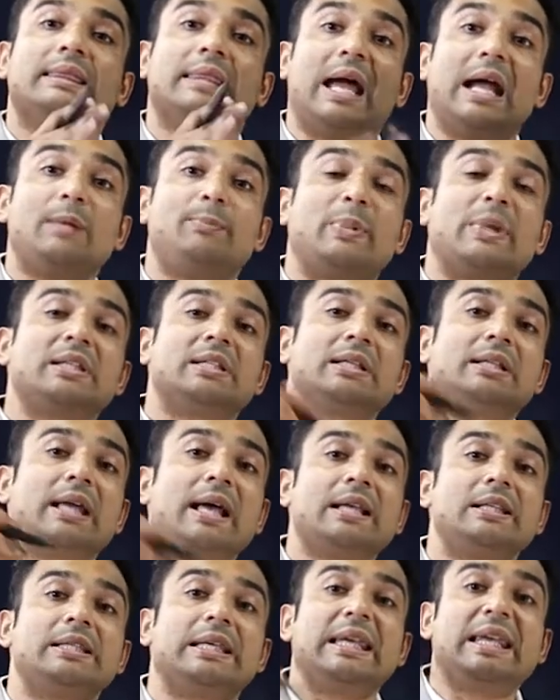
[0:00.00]
that patient
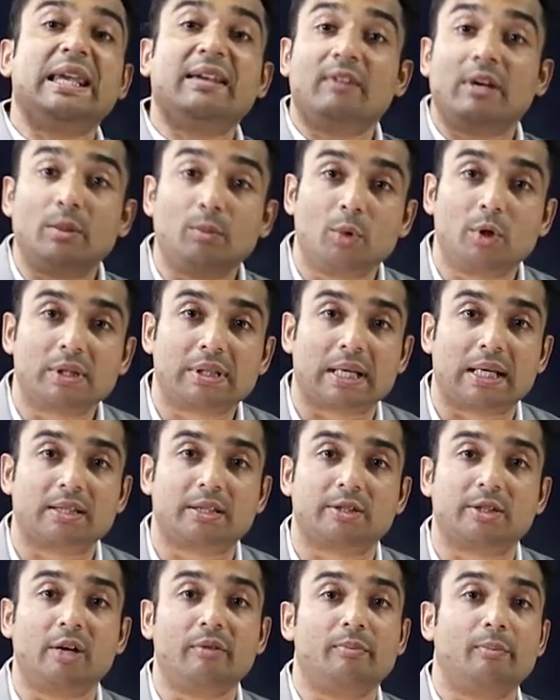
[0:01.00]
has even more
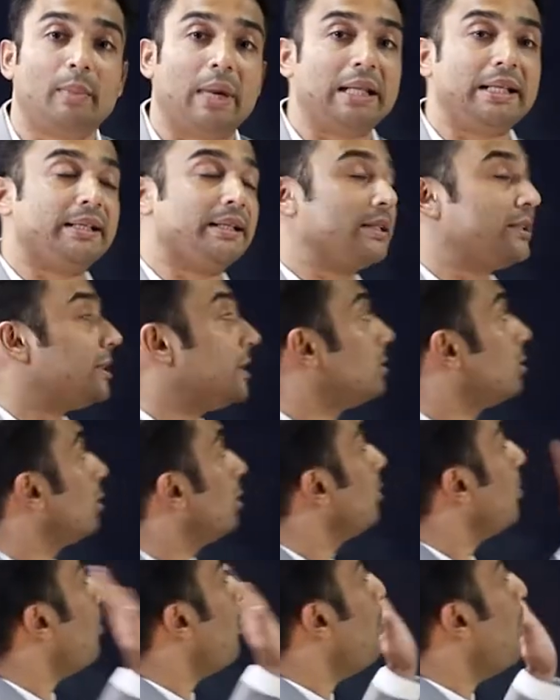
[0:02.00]
chances of malignancy.
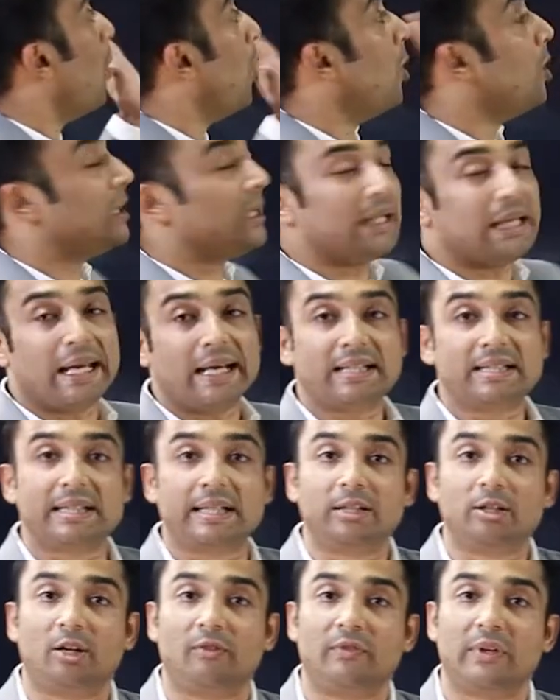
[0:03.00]
So, more the
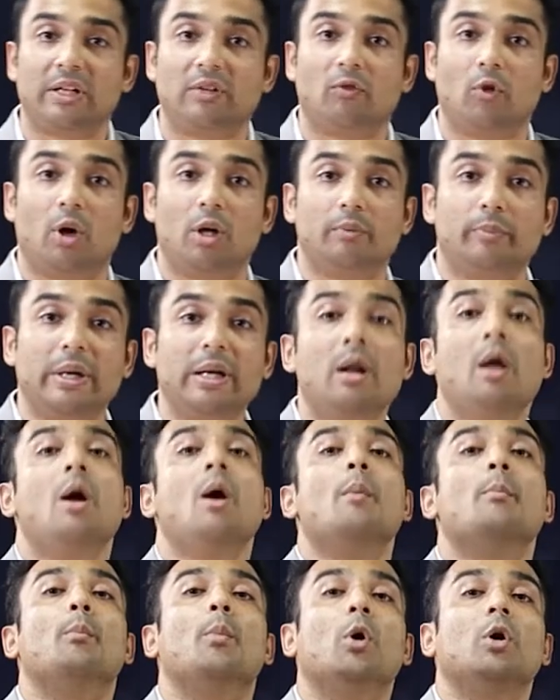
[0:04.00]
extent of involvement,
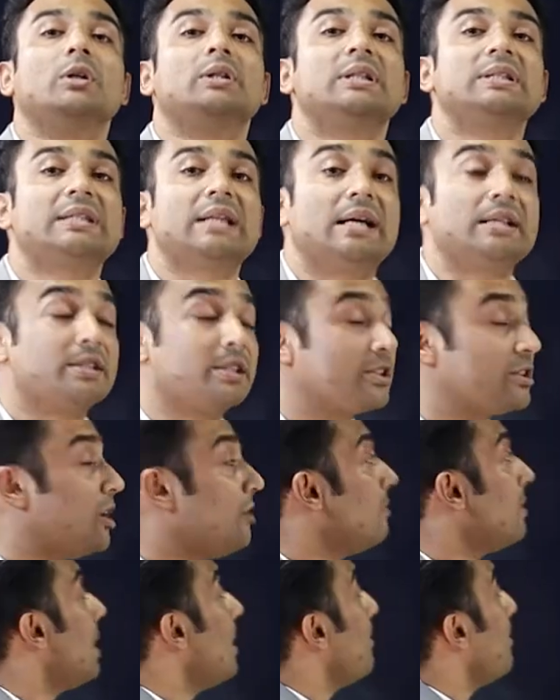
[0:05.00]
more the chances
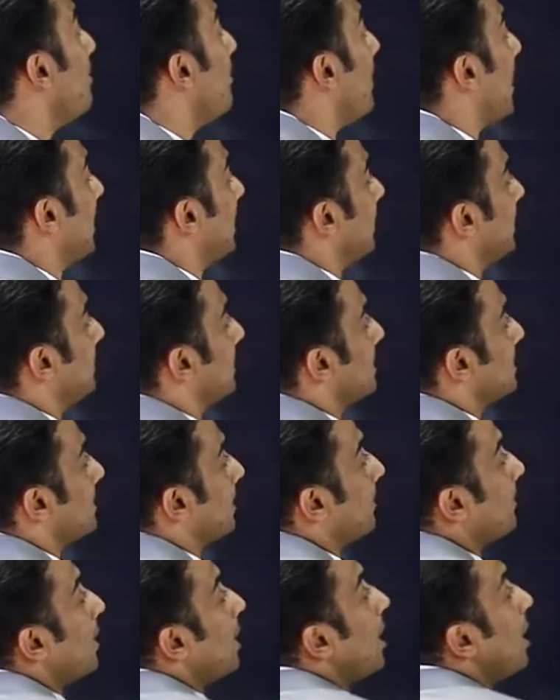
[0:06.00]
of
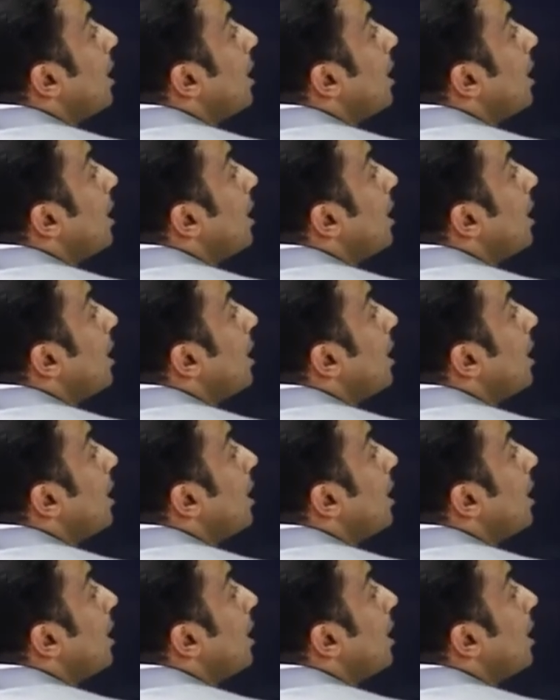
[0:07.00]
malignancy.